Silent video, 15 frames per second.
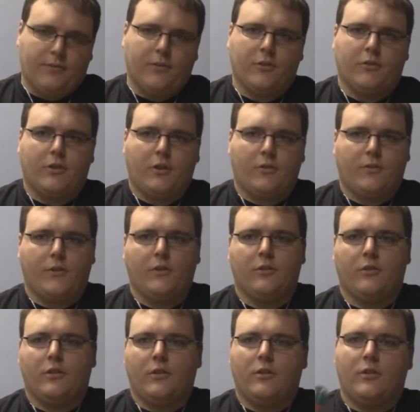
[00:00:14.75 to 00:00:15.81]
First things
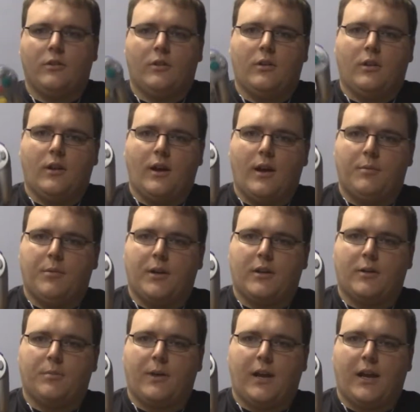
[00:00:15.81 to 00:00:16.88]
first, I picked up